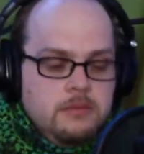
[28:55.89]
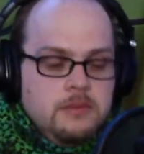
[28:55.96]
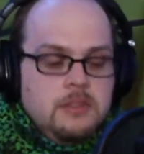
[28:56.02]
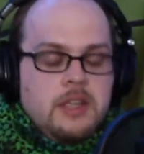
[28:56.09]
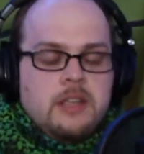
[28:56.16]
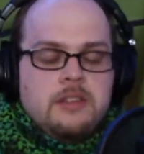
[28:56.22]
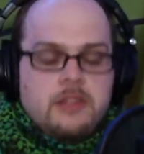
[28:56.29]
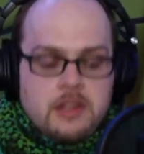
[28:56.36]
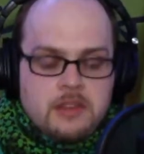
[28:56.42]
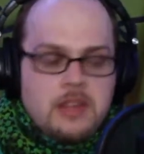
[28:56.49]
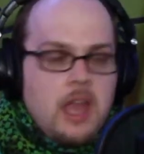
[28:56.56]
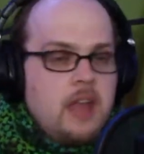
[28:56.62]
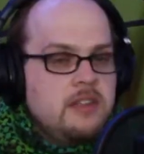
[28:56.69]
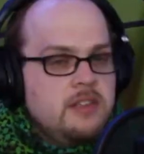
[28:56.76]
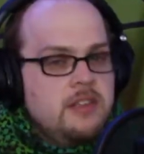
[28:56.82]
like
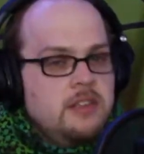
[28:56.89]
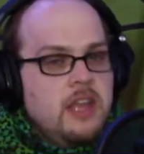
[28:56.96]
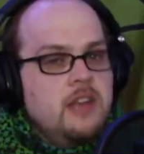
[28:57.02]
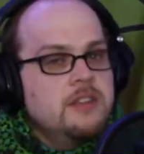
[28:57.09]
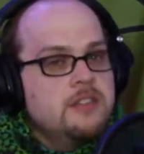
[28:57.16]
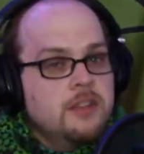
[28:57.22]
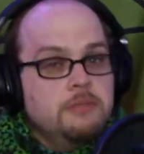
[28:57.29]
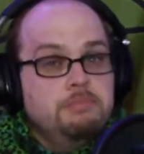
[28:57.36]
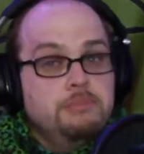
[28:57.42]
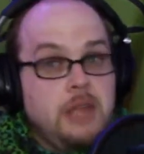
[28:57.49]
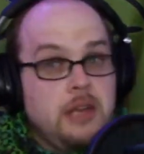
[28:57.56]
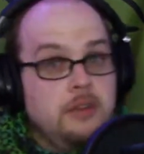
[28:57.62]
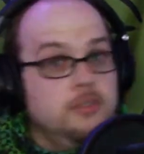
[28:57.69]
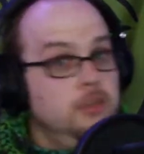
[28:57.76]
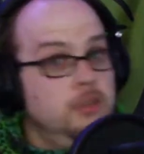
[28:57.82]
that is
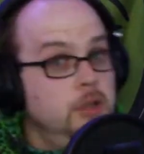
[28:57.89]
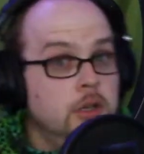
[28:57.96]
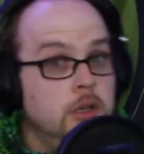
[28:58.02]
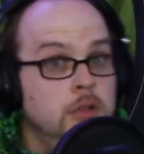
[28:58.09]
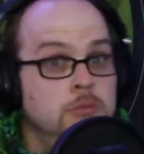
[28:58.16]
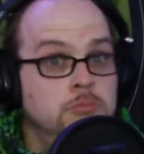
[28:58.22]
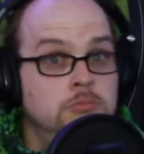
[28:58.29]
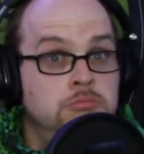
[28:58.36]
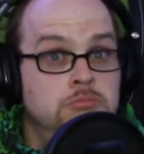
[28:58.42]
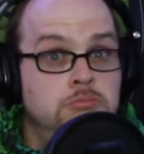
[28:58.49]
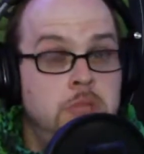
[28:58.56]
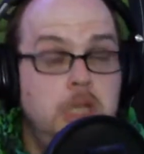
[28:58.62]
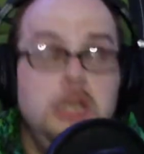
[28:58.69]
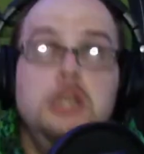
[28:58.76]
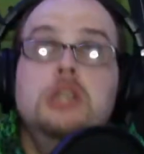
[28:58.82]
a looker.
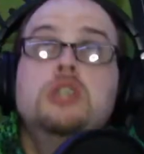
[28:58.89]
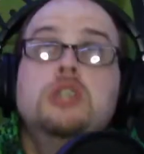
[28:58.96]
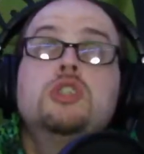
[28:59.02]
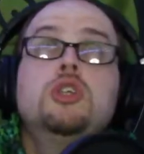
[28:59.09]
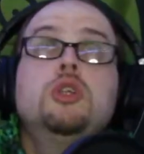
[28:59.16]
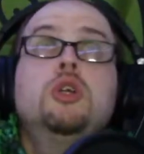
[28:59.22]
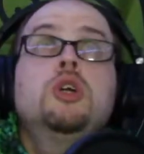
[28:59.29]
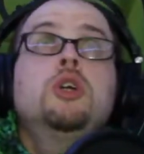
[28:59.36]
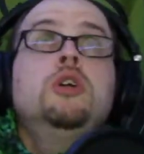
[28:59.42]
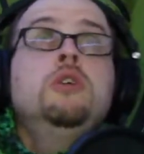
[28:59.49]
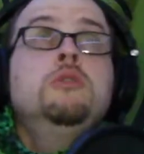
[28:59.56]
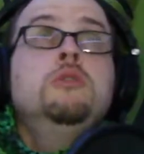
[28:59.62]
It is a looker.